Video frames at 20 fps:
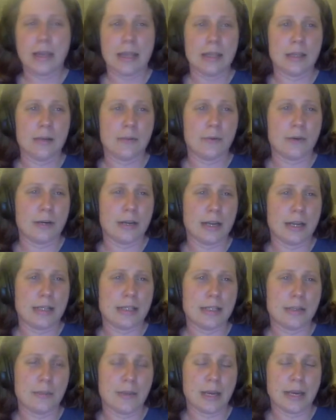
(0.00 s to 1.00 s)
and there were an
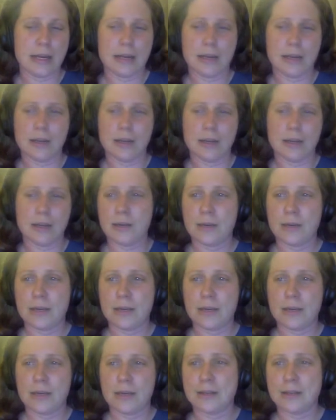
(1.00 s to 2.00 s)
estimated
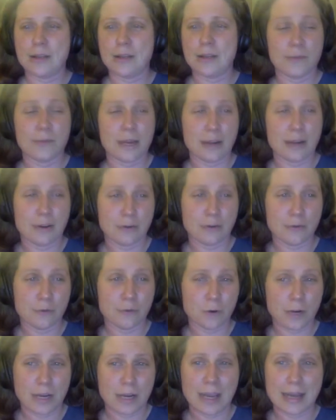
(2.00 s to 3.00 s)
3,340